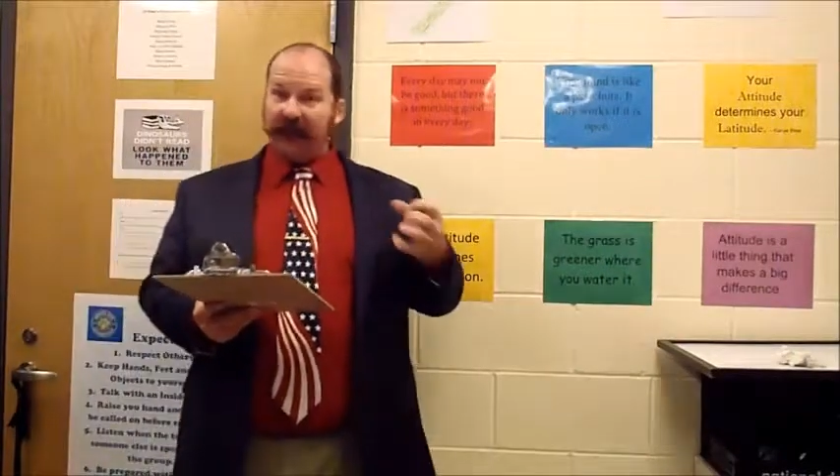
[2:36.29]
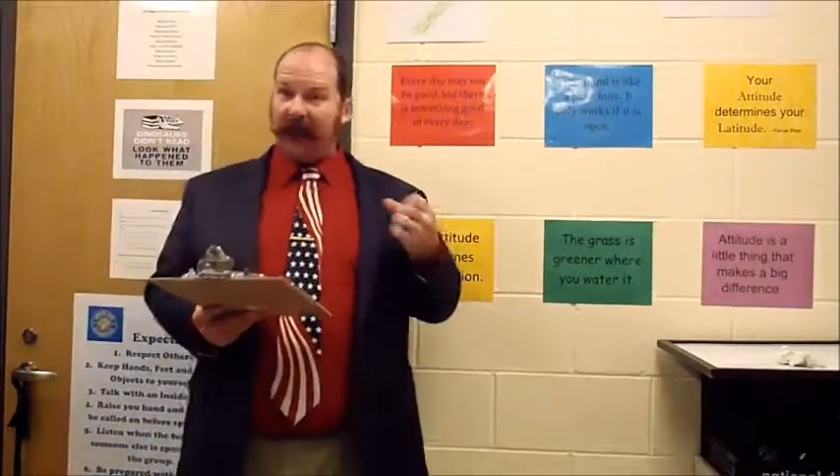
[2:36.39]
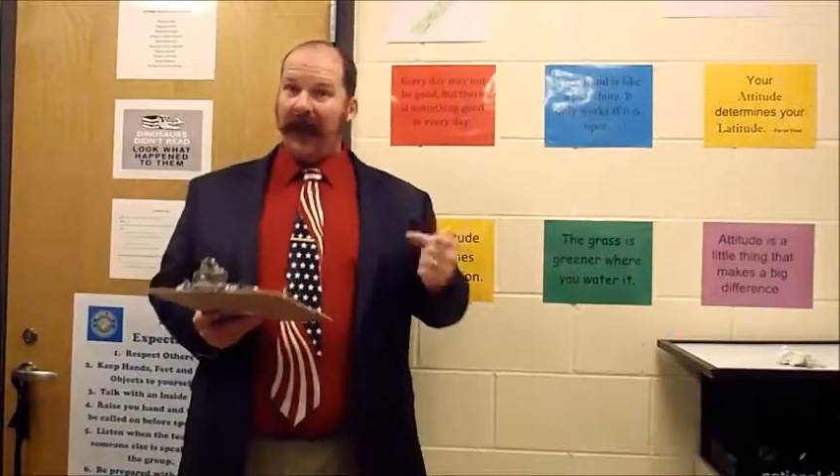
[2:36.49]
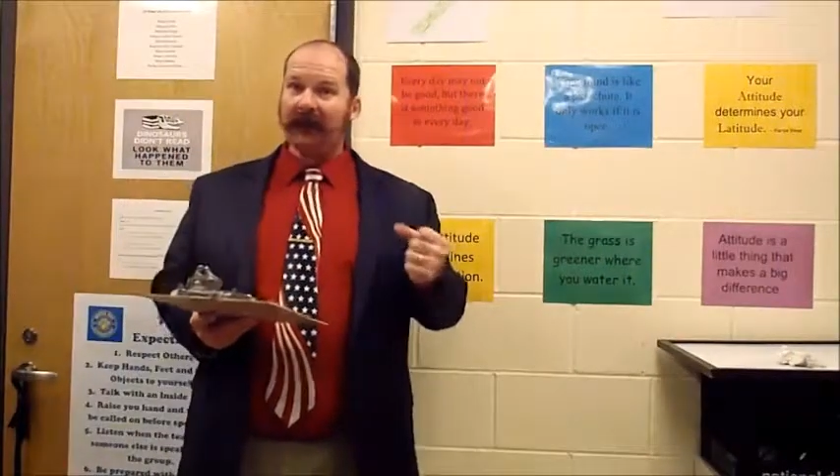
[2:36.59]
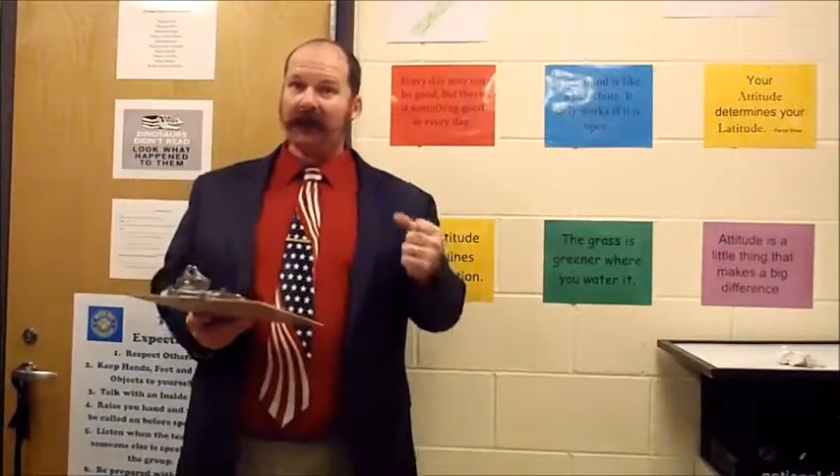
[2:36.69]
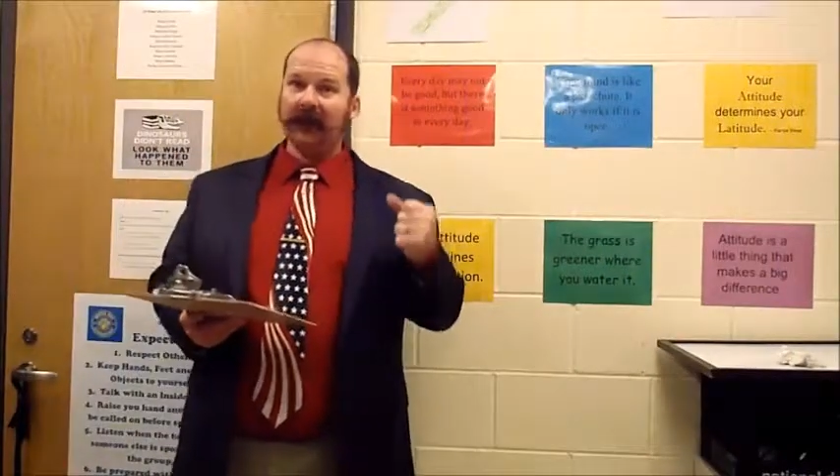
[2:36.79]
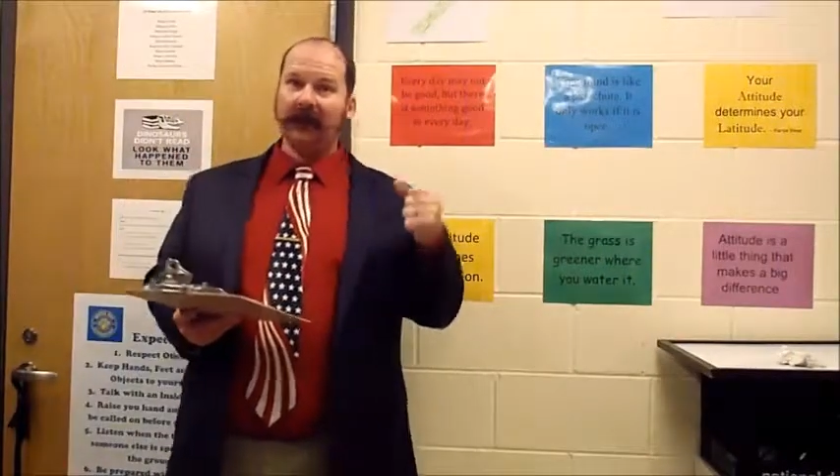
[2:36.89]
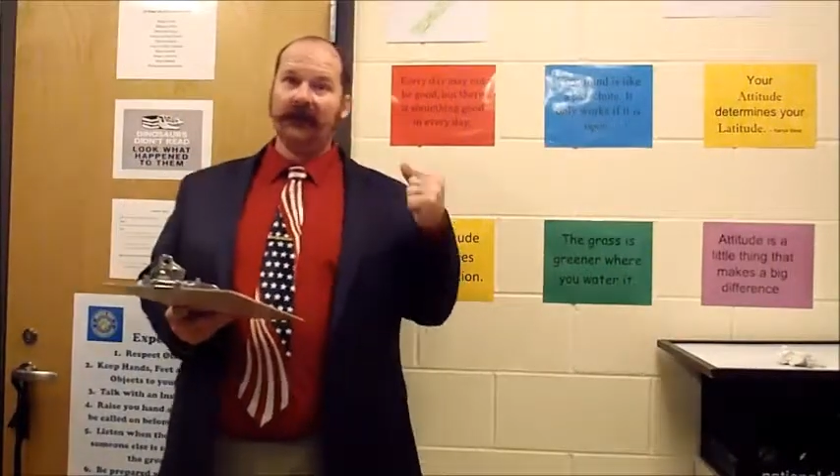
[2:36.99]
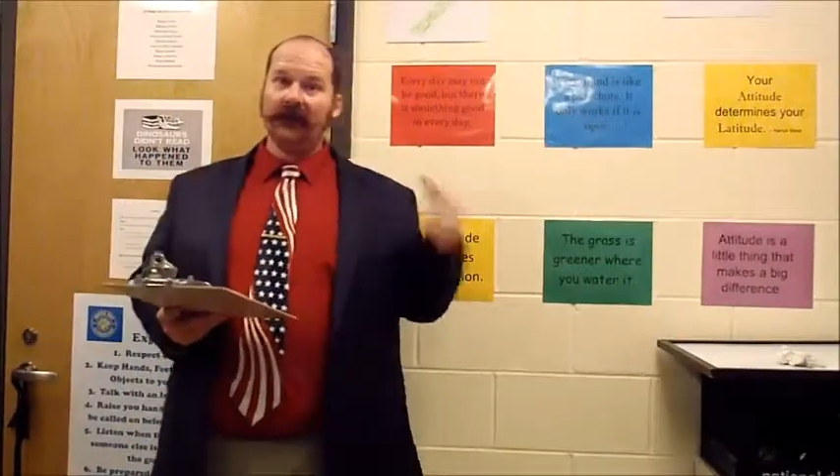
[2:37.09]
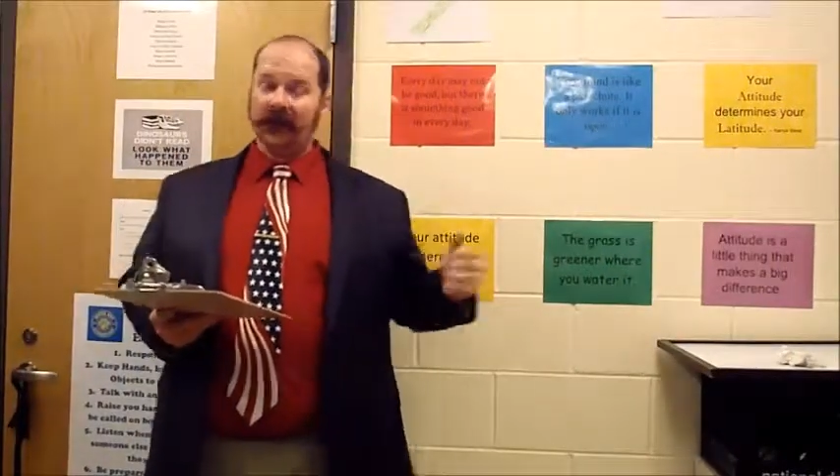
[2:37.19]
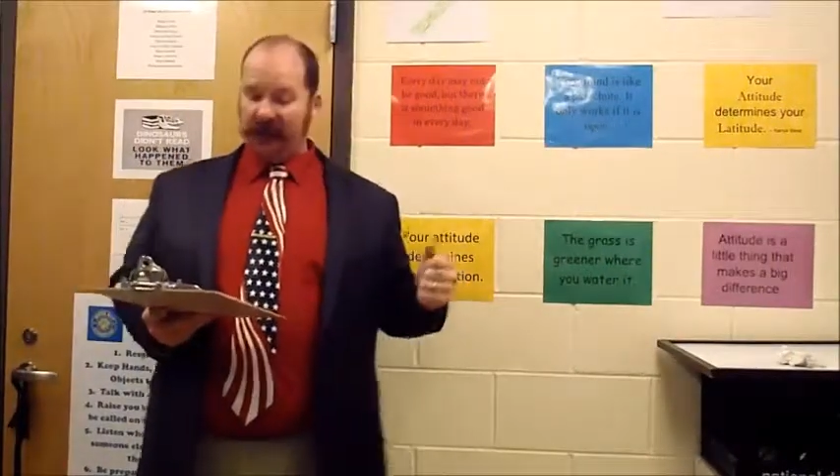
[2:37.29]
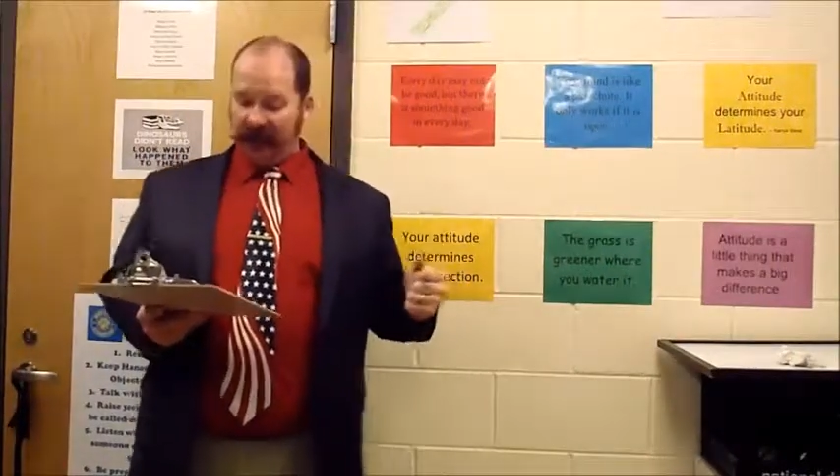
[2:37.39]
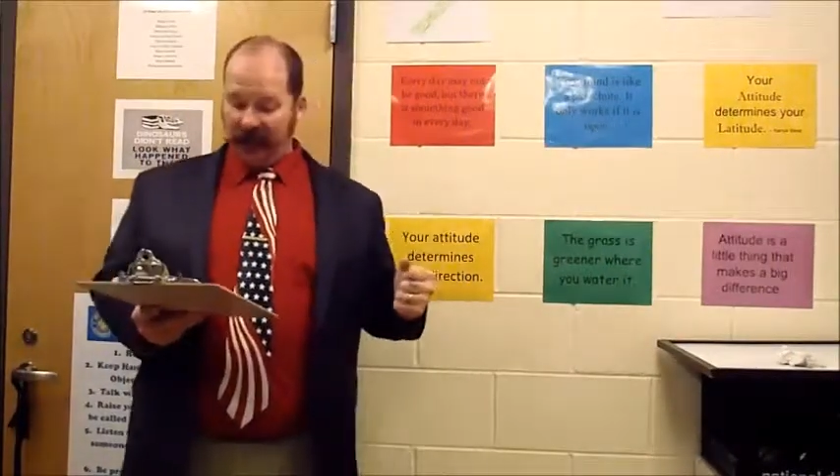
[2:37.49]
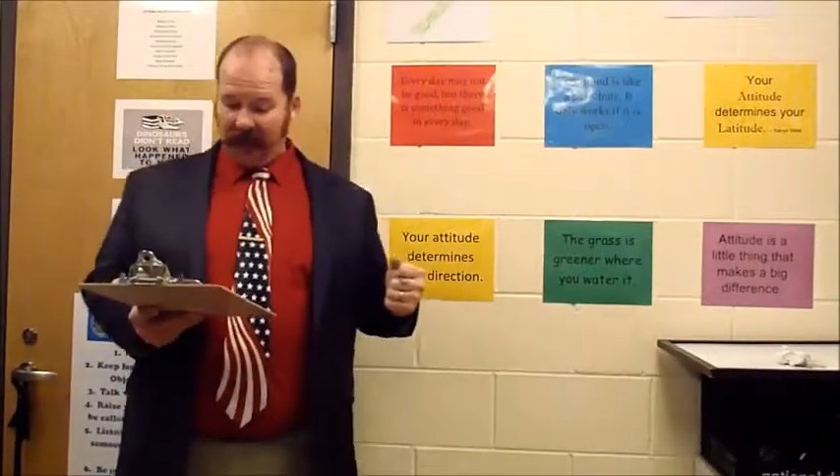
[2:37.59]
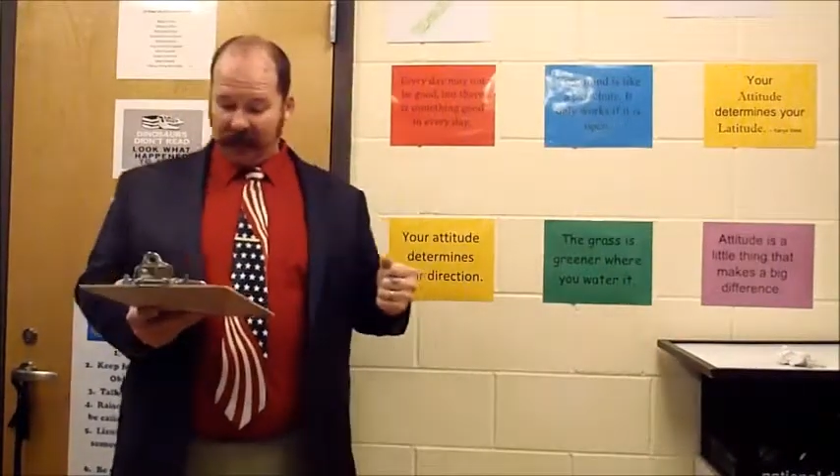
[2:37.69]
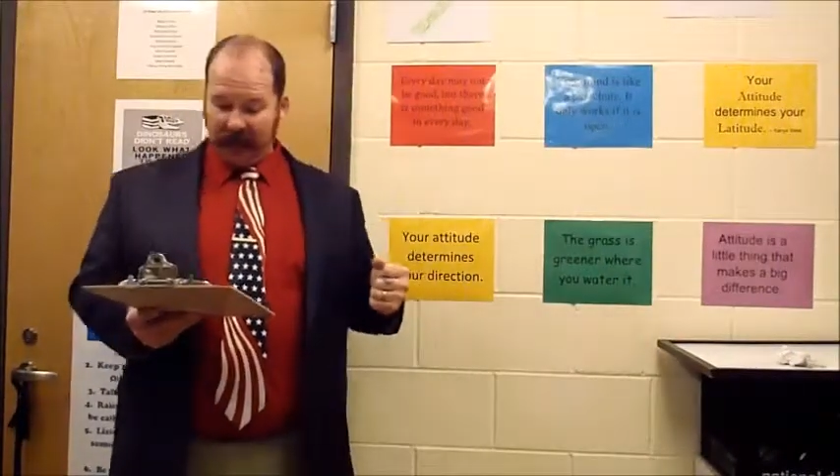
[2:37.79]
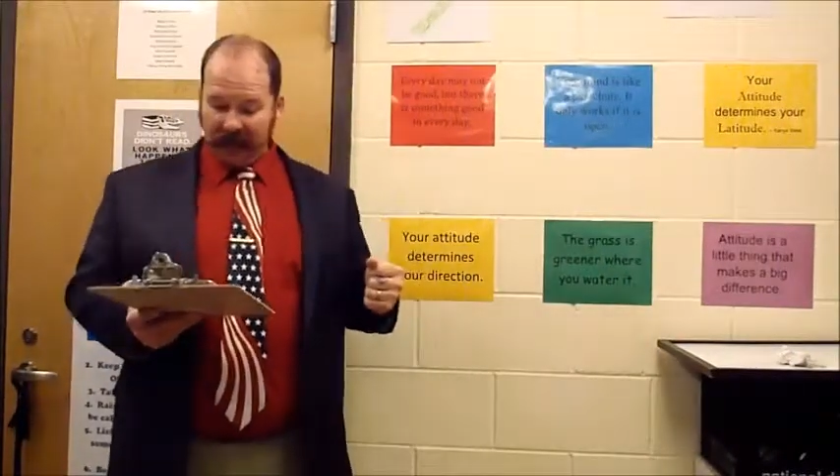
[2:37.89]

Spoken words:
pounded into students' heads